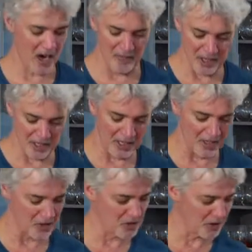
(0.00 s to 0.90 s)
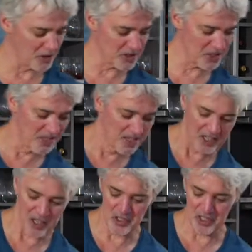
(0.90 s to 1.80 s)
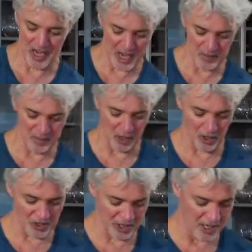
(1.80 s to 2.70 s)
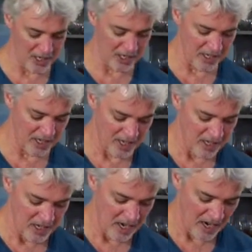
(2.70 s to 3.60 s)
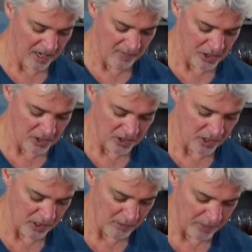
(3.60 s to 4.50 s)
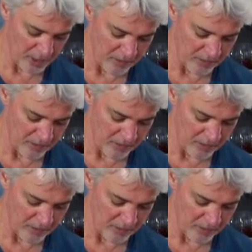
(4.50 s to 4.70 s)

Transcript: Everything in the Turkish kitchen has parsley in it. I give it just a little bit